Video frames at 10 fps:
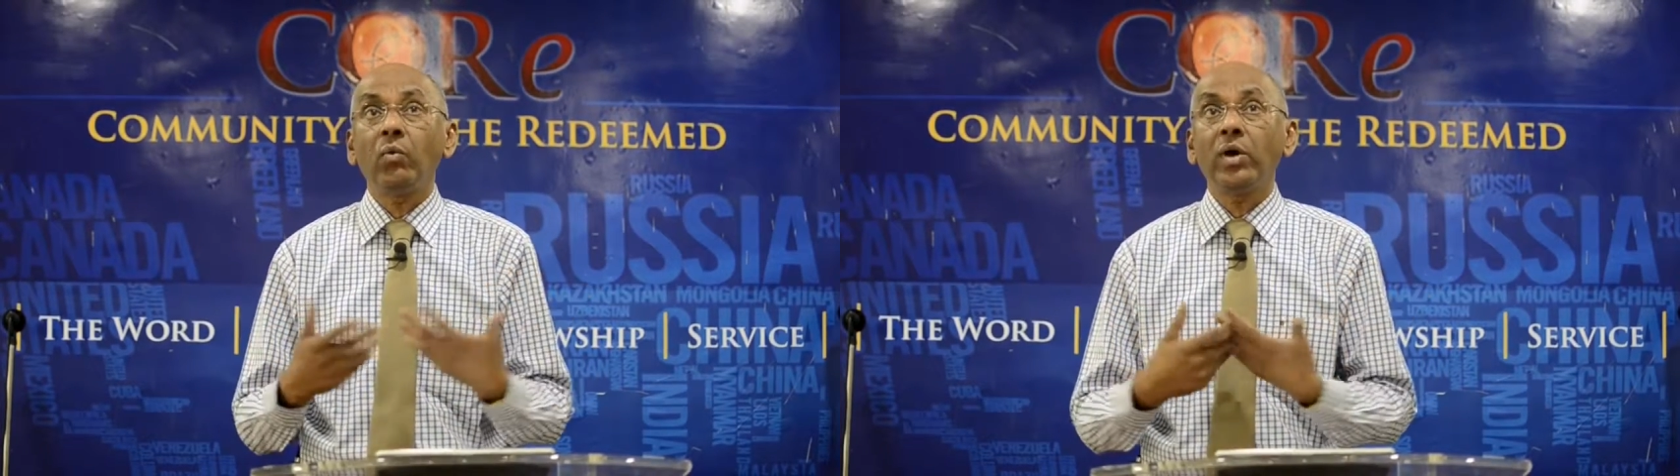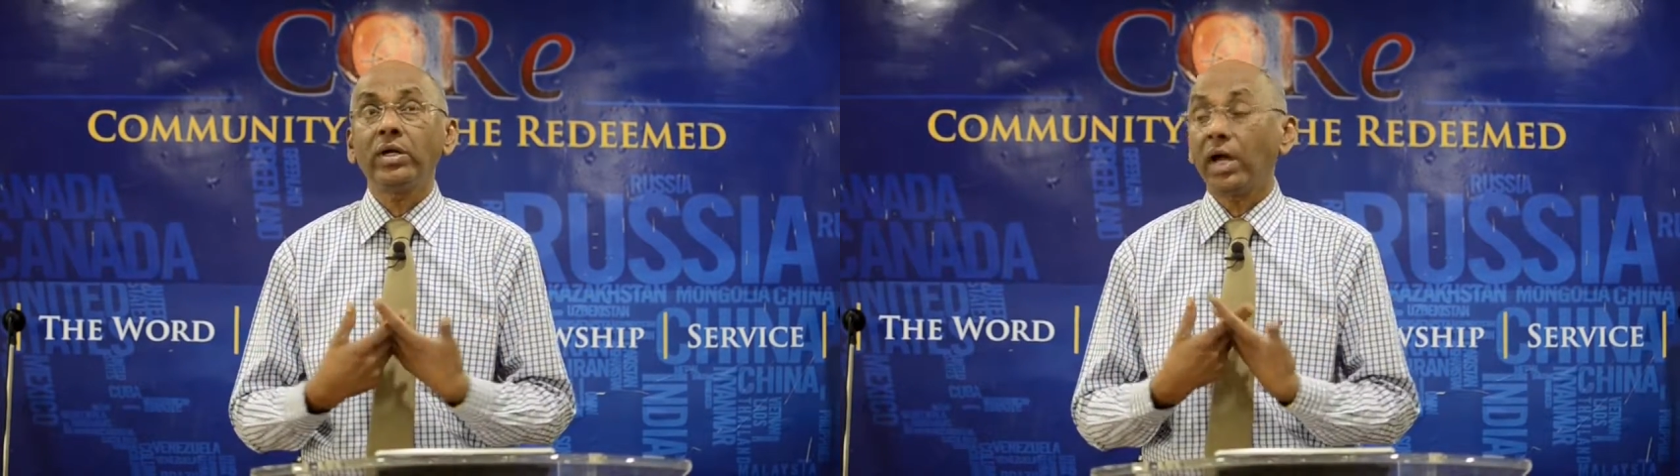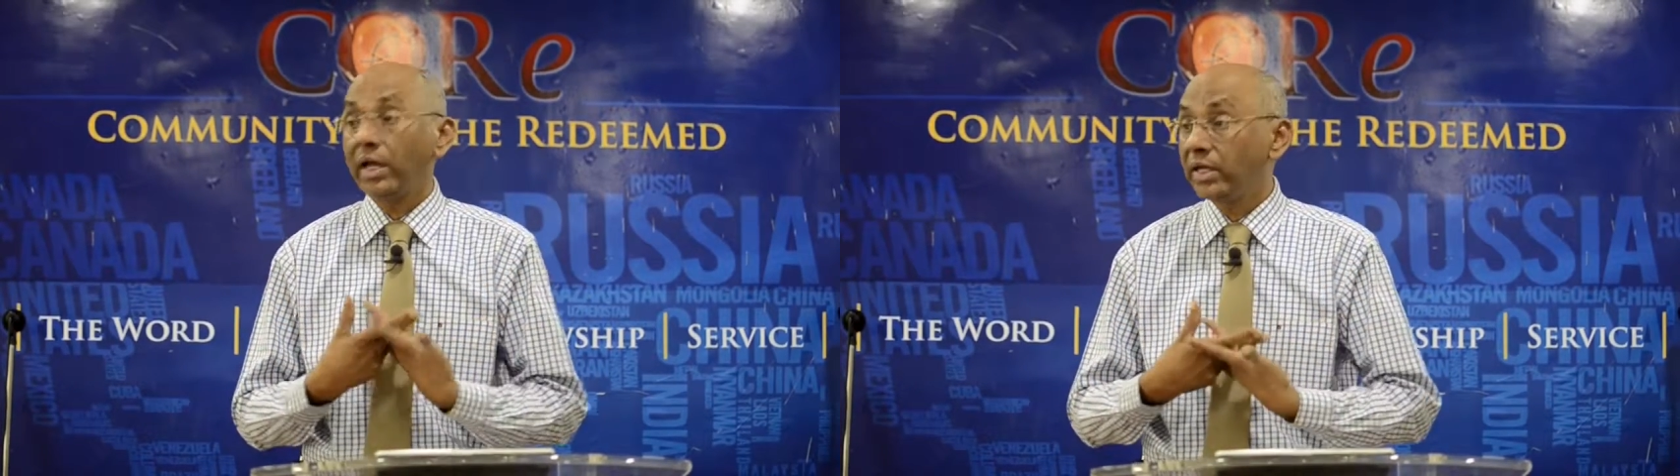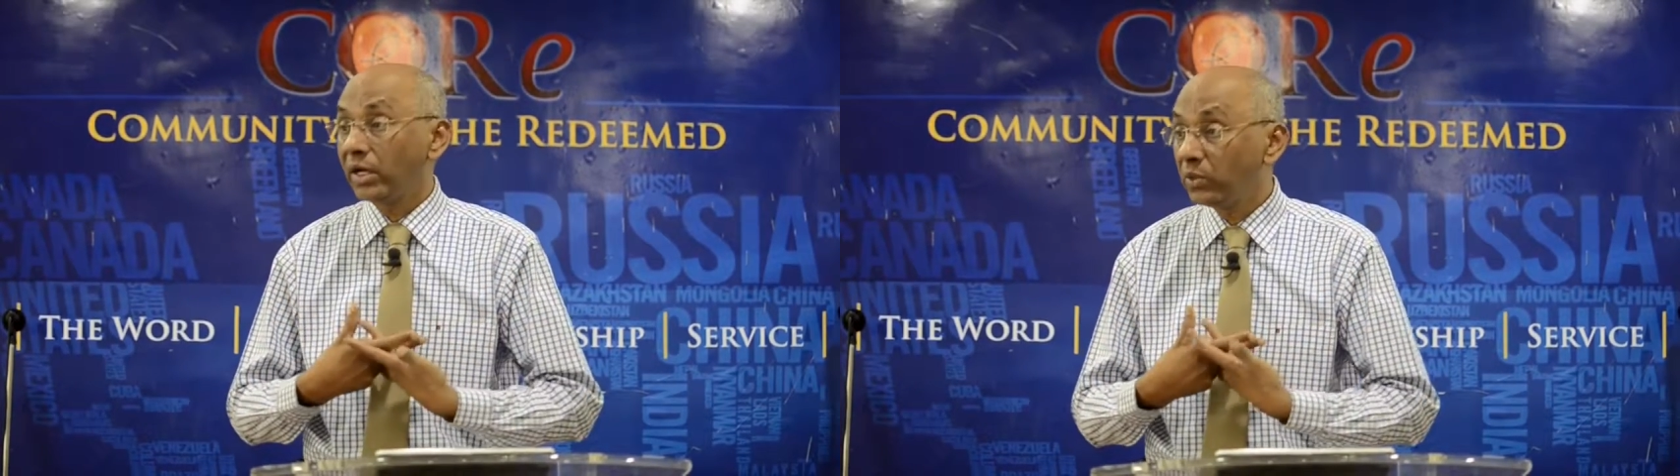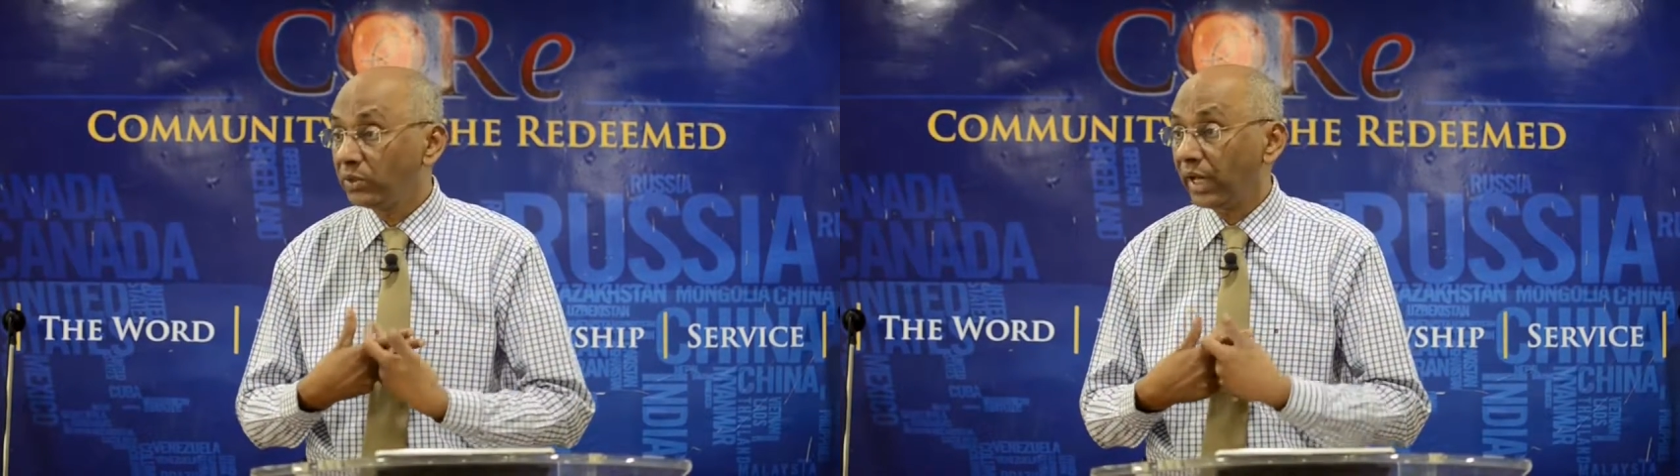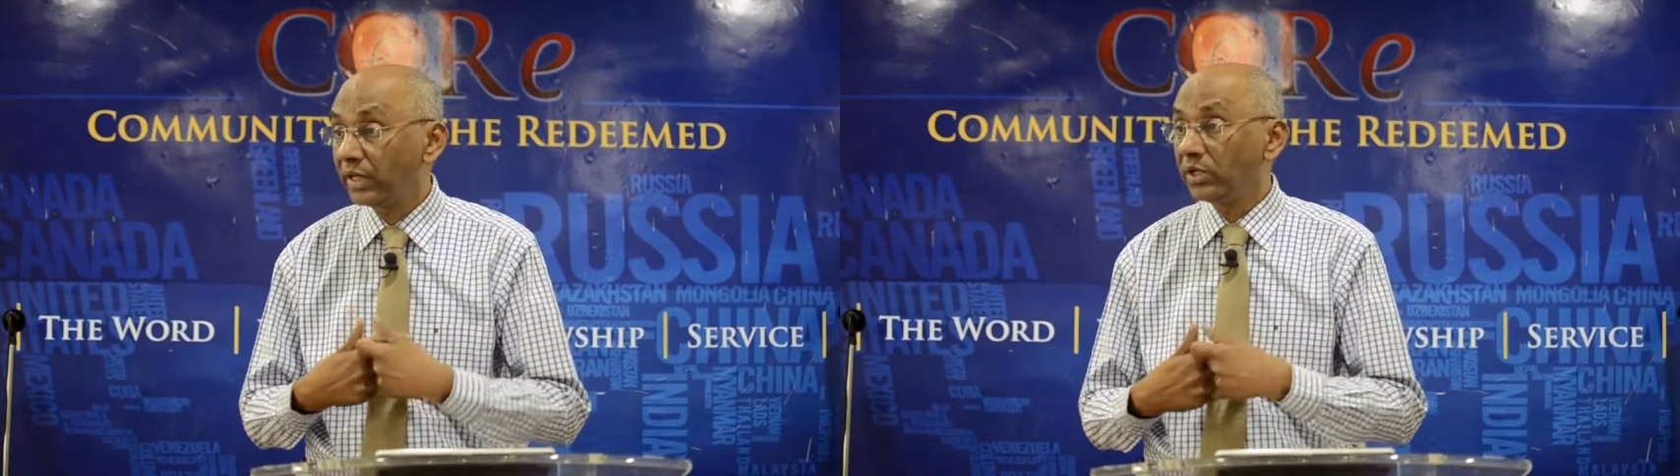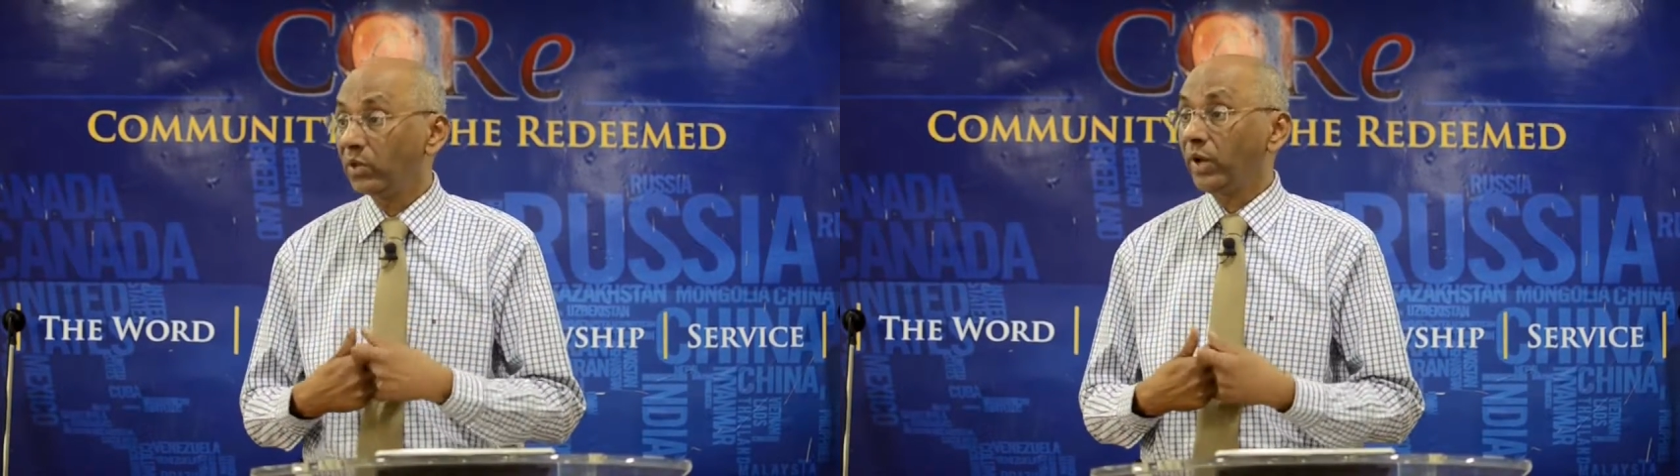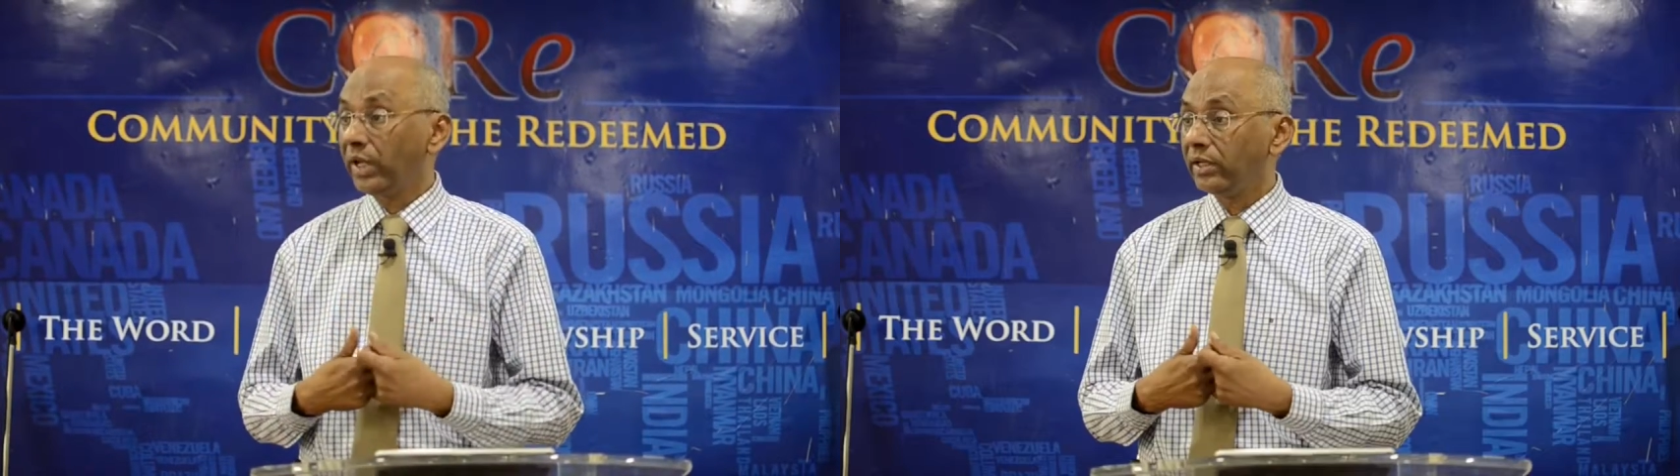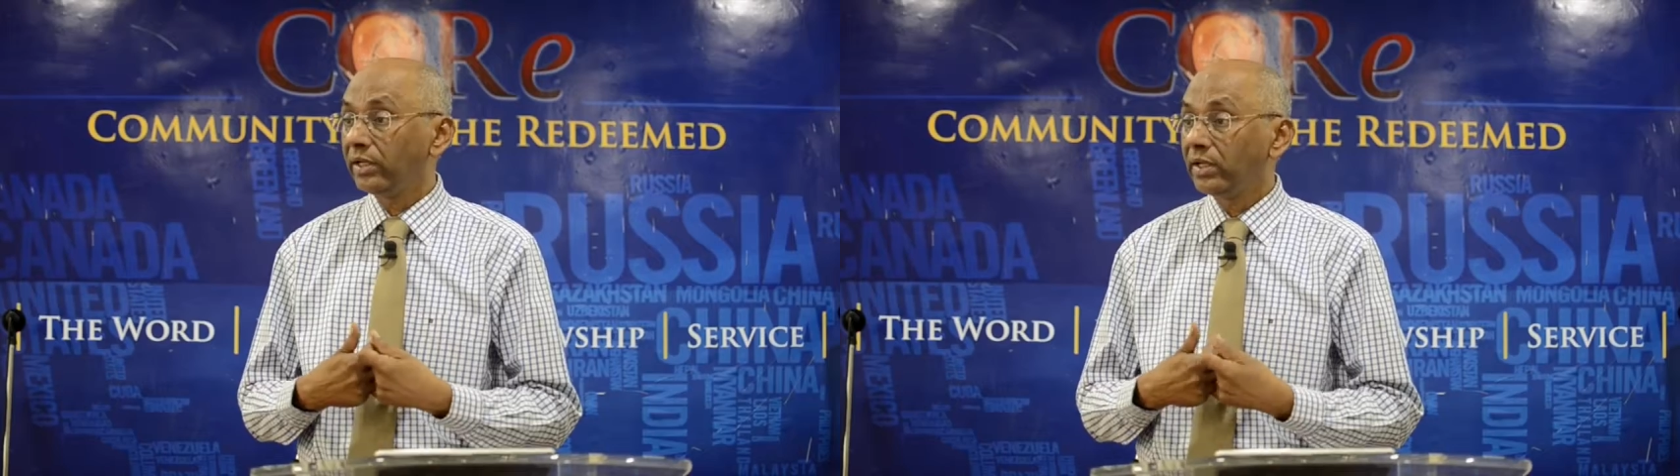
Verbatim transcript: "What I can't do that. You know why?